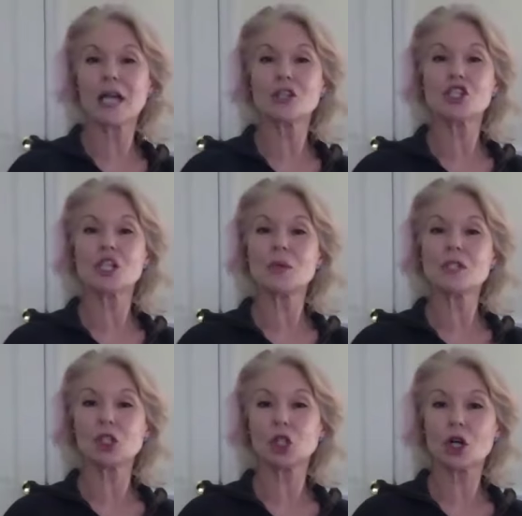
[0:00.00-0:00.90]
She
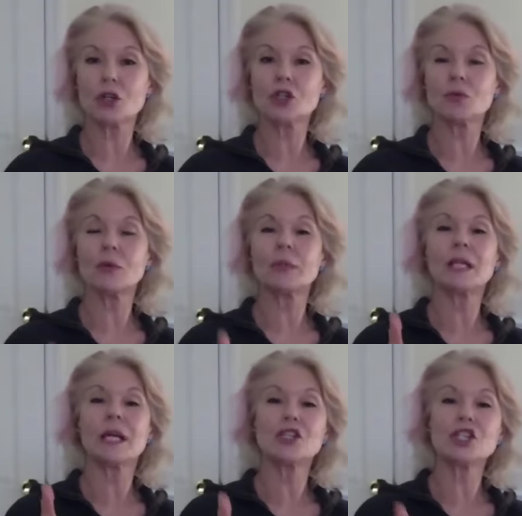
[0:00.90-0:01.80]
was a larger woman,
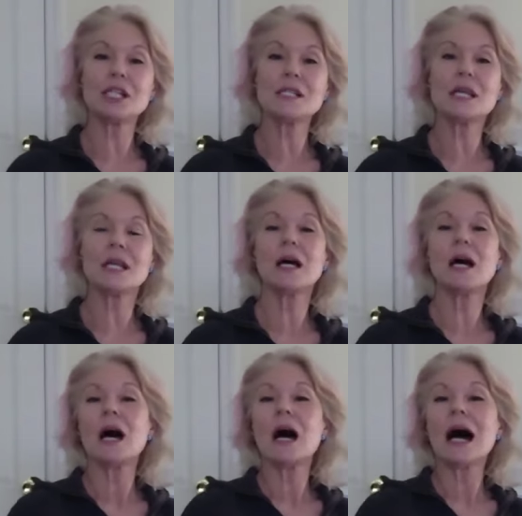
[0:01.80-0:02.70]
and she said,
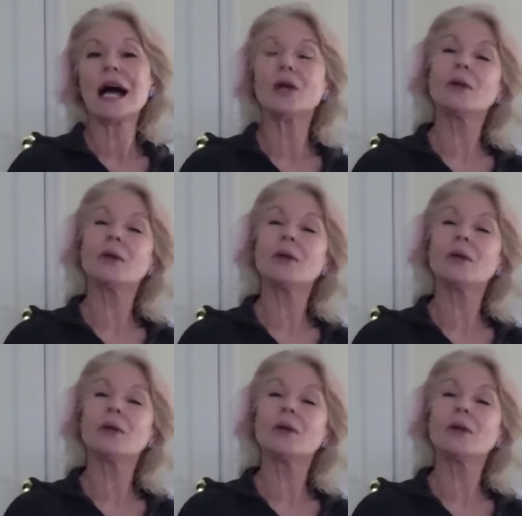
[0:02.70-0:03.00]
I don't